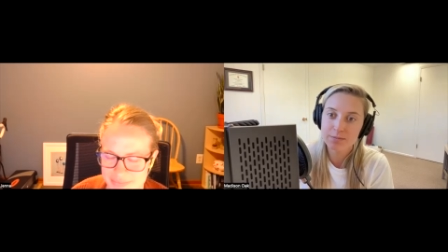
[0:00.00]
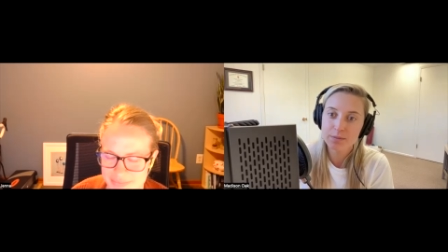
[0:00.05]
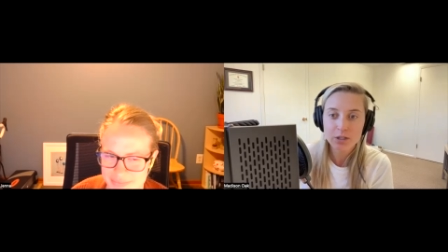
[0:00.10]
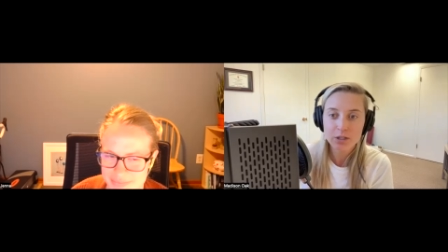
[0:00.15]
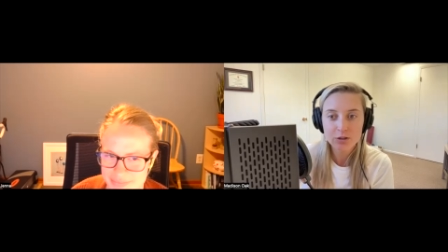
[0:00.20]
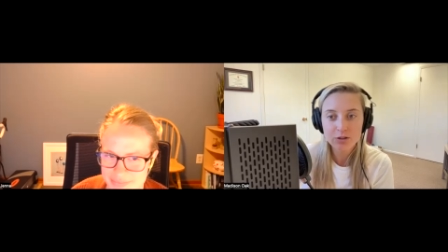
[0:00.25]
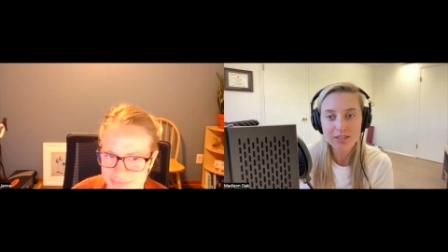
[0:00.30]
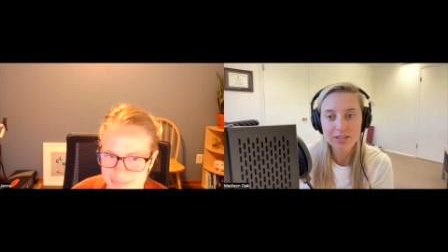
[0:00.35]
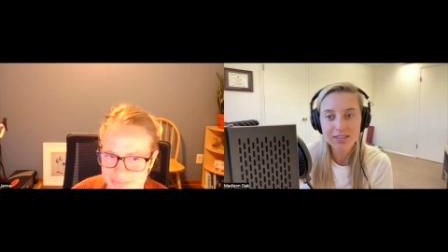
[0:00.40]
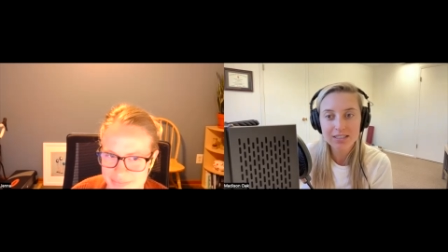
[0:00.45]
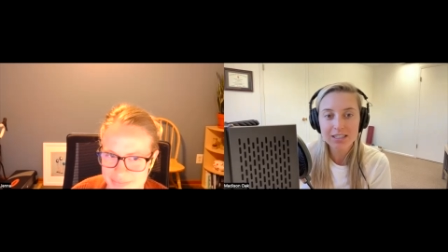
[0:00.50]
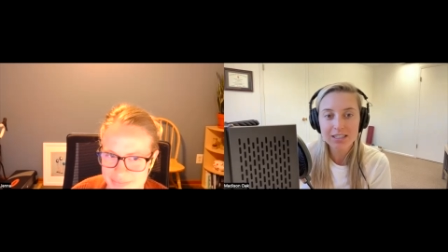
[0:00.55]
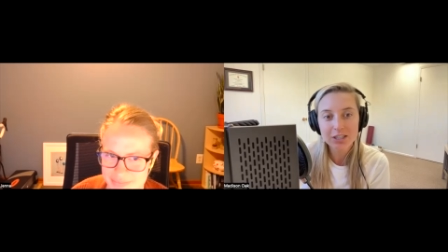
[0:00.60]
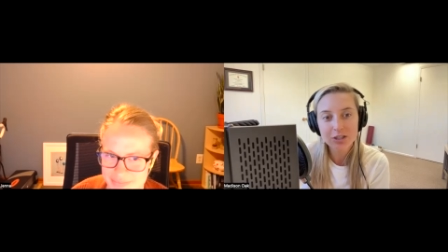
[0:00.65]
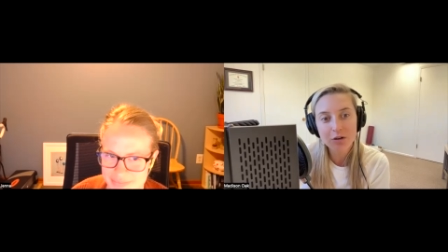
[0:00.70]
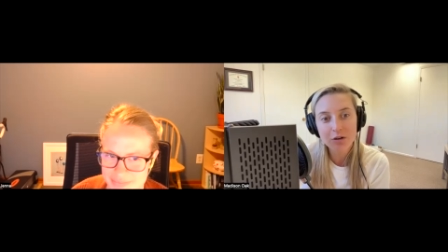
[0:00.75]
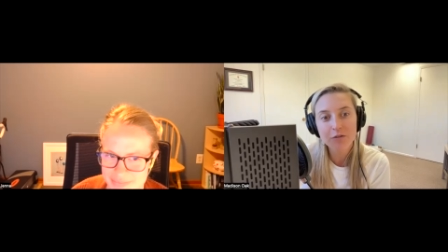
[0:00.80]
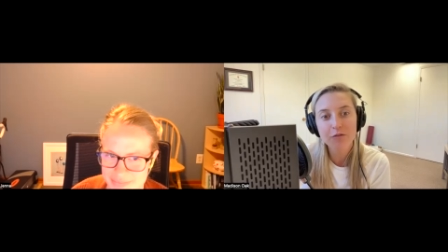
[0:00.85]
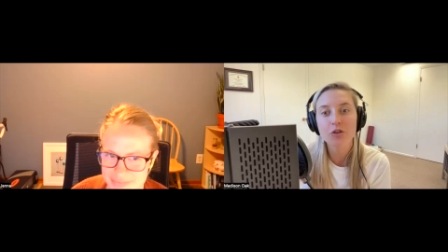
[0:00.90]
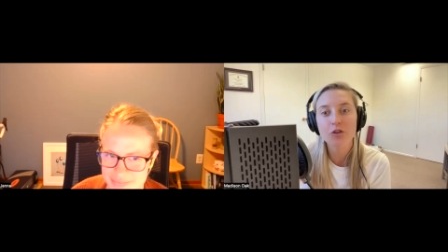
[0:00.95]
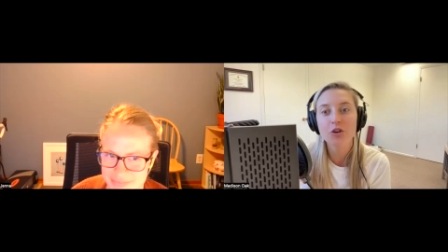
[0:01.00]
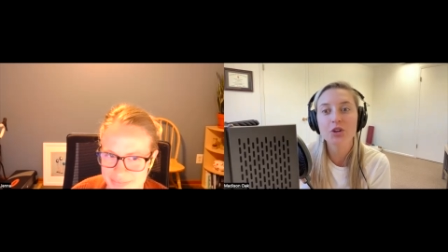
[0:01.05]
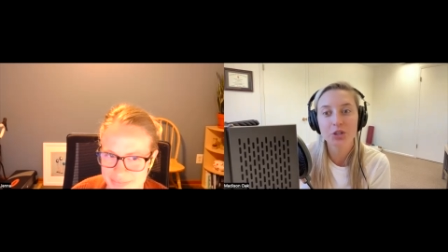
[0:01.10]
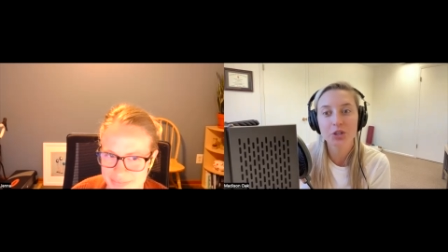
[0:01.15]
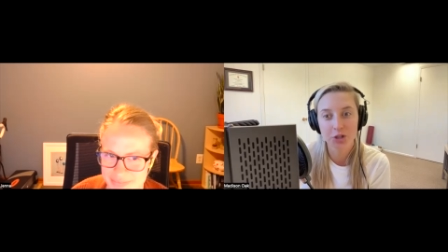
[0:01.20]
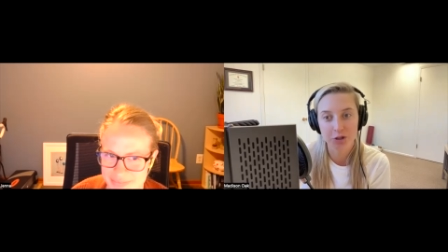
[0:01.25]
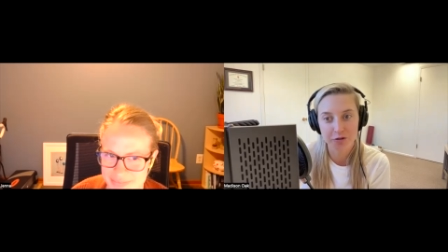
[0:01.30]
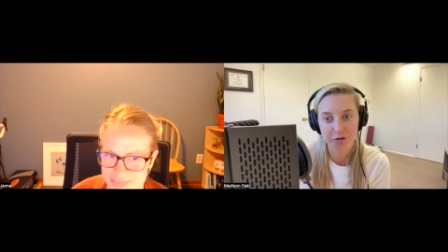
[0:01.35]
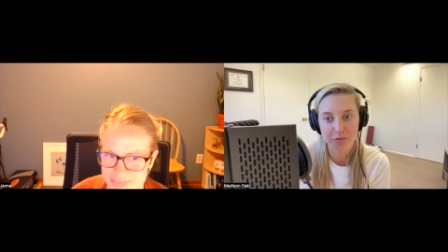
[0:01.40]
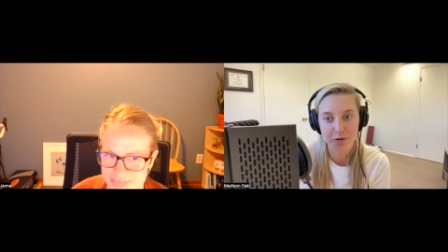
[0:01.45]
but you just need to do it for
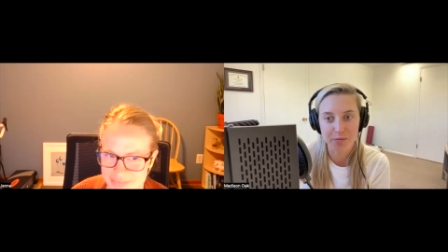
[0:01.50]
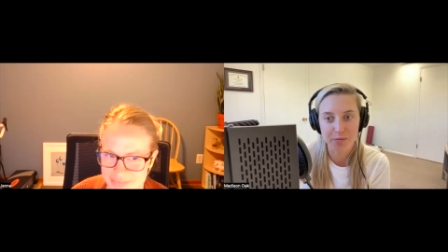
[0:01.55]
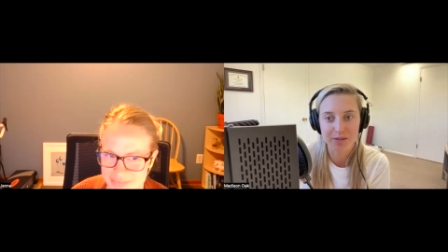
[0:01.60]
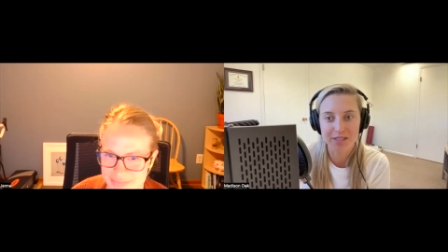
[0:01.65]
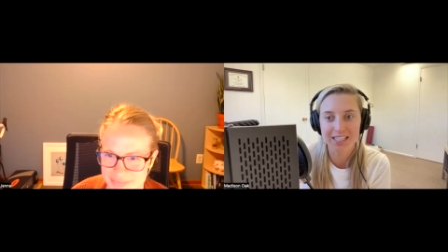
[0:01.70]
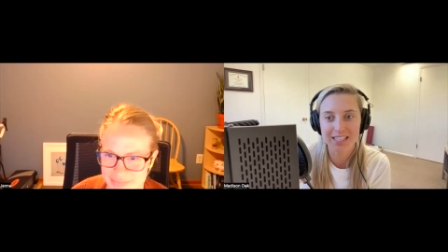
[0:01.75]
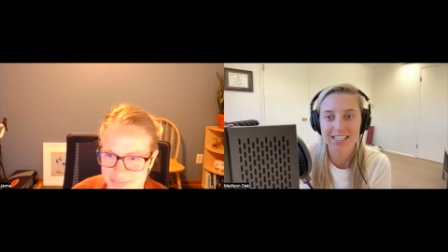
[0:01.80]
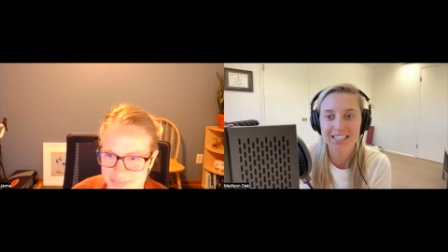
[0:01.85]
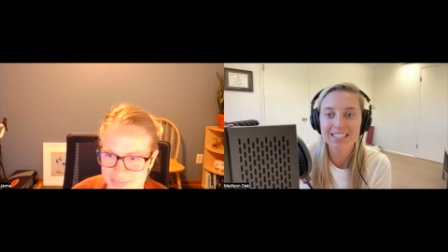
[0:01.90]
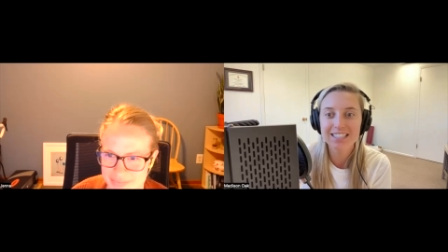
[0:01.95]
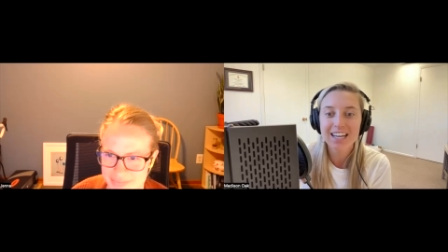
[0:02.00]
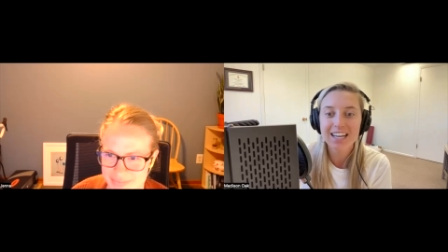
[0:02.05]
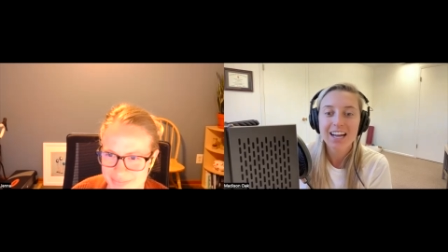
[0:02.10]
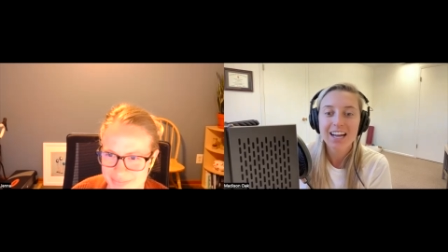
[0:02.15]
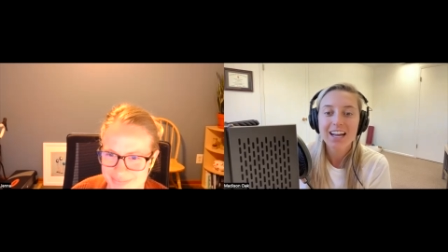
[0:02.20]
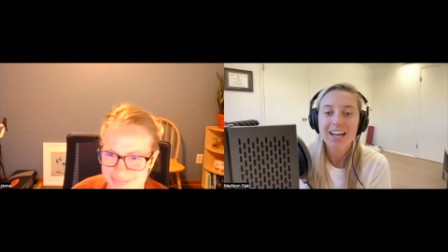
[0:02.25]
you purposes.